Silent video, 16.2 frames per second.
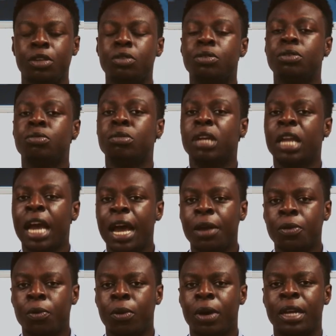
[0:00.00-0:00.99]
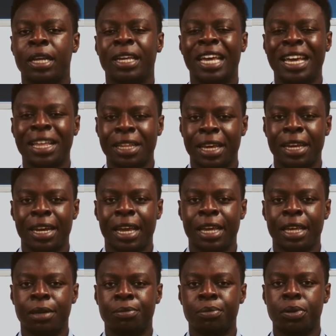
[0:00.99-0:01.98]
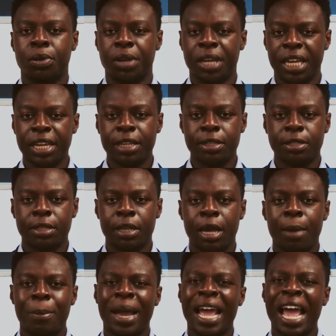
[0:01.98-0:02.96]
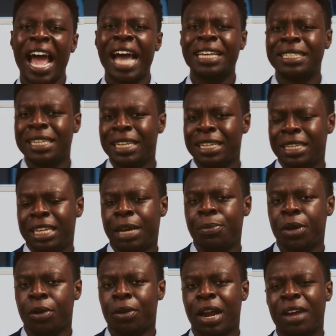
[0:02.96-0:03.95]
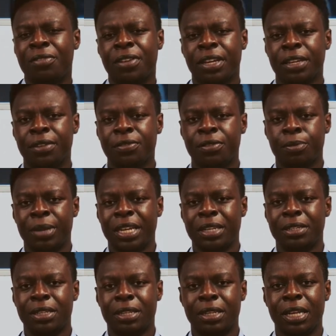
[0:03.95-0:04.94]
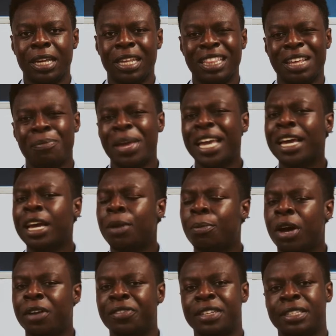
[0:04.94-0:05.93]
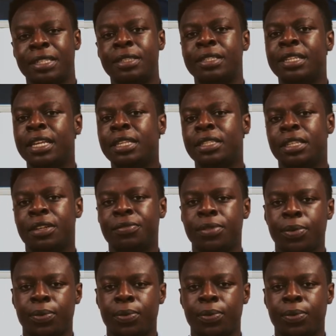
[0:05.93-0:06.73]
you do not want to alienate employees by asking demographic information that may come off as insensitive